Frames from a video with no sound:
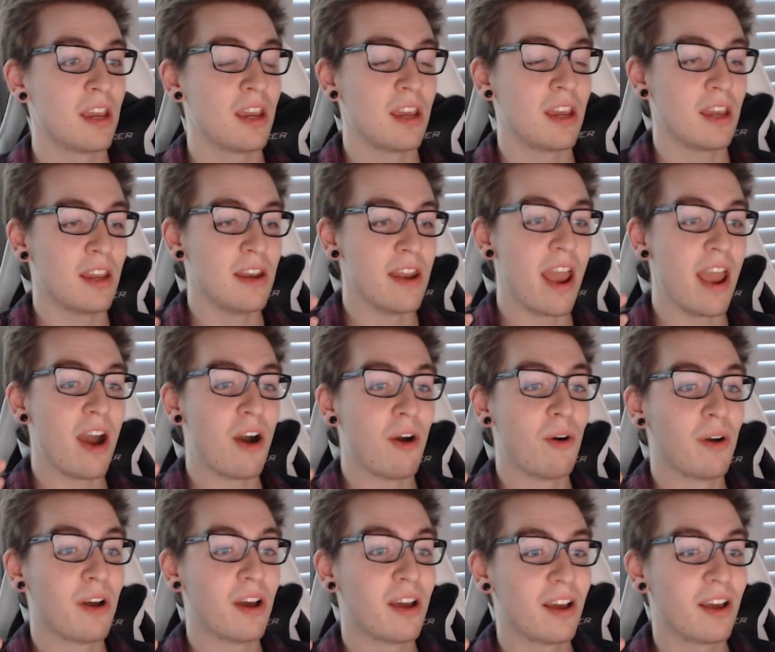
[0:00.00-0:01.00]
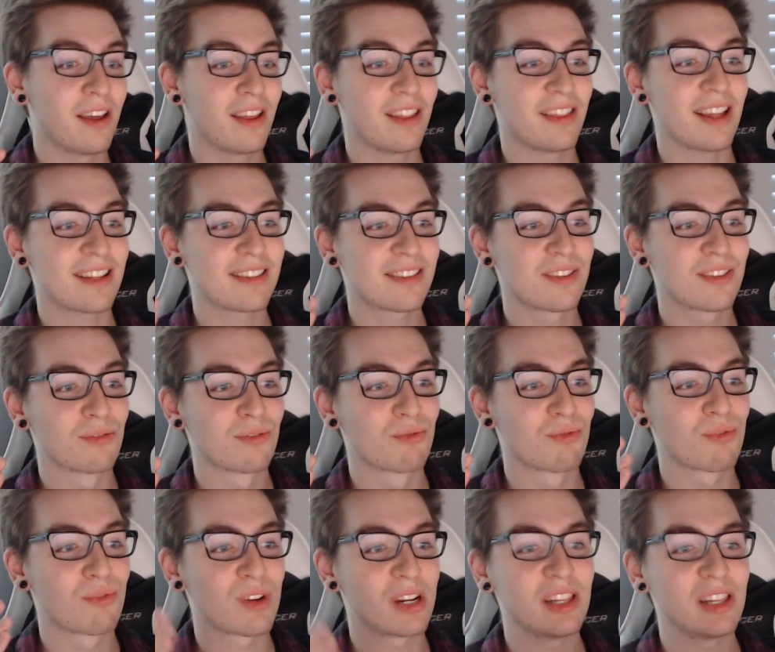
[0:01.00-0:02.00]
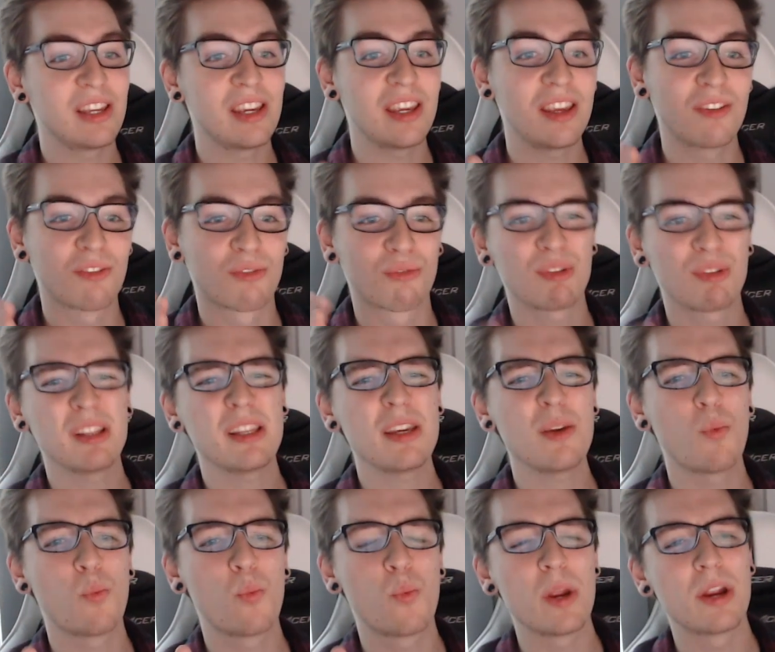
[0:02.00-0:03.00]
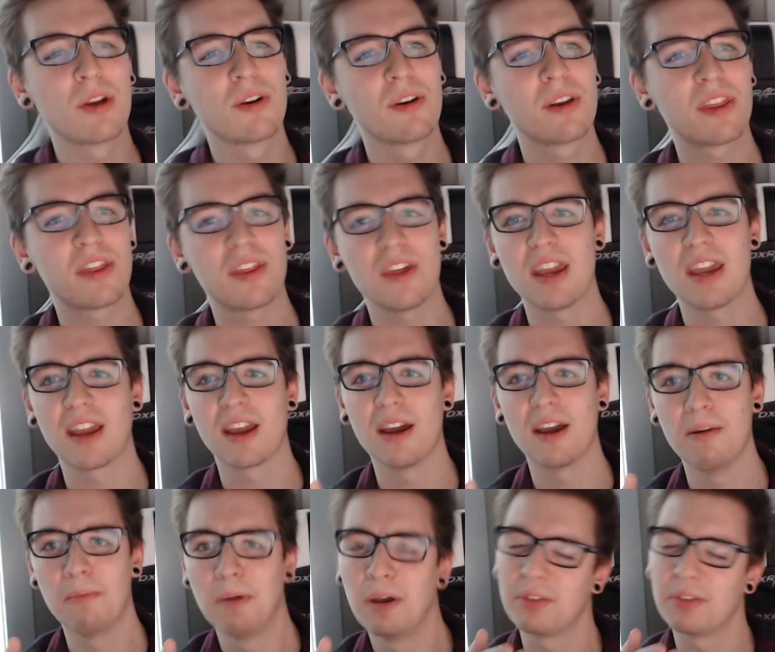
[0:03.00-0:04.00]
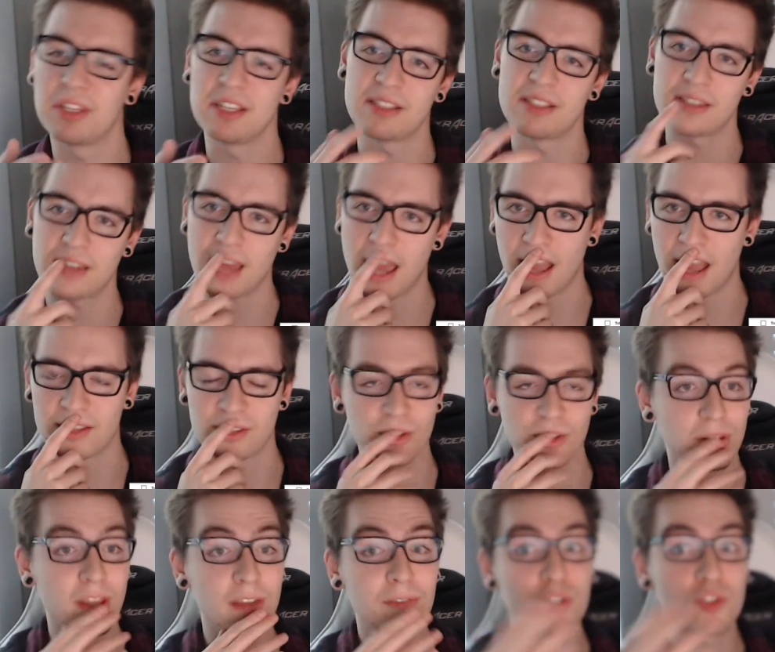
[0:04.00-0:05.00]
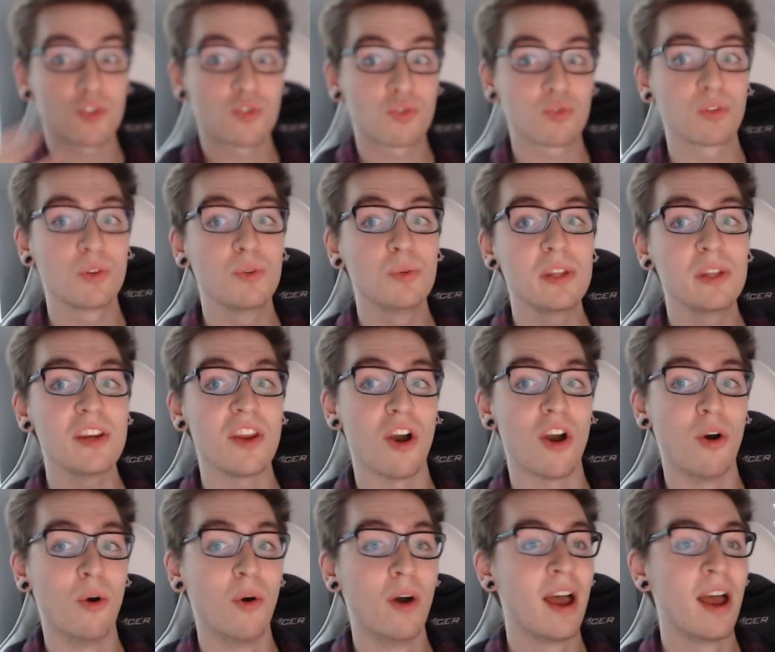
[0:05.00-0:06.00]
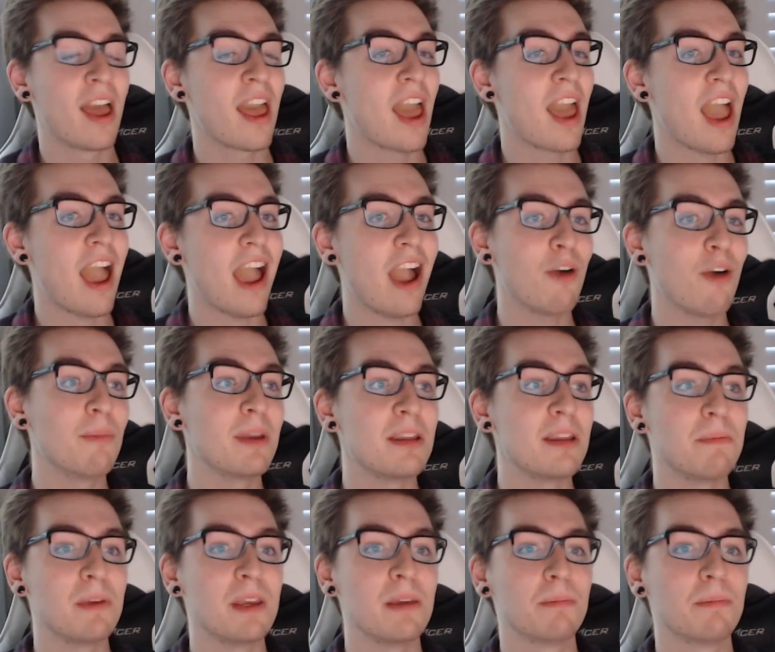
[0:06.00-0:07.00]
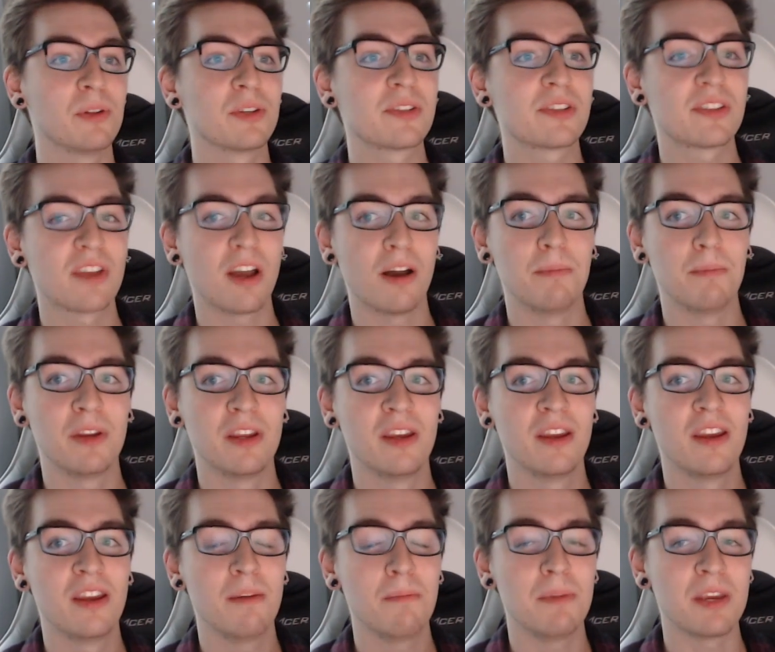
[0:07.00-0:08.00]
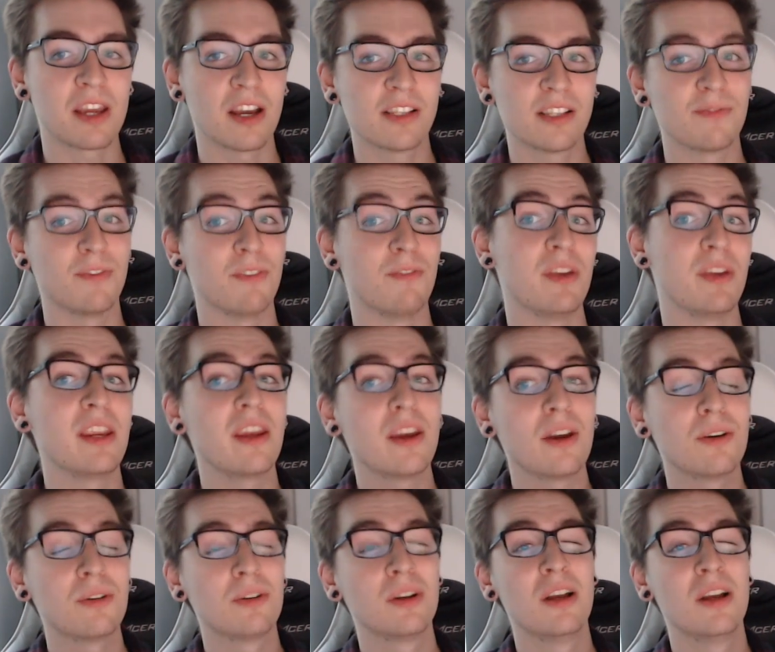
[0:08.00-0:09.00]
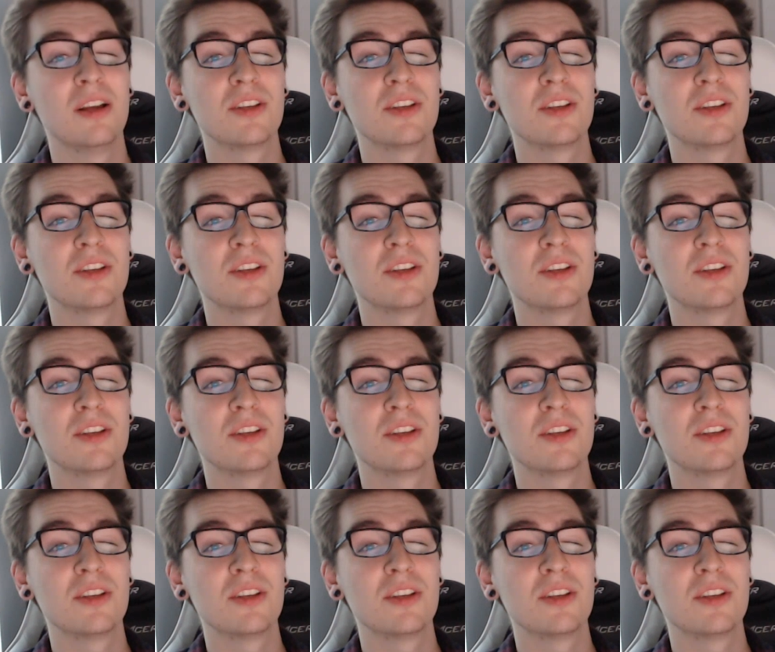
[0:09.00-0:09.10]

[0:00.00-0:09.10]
Now, that's the really, really weird thing about these stats. You'll never truly know how many people subbed because of a video.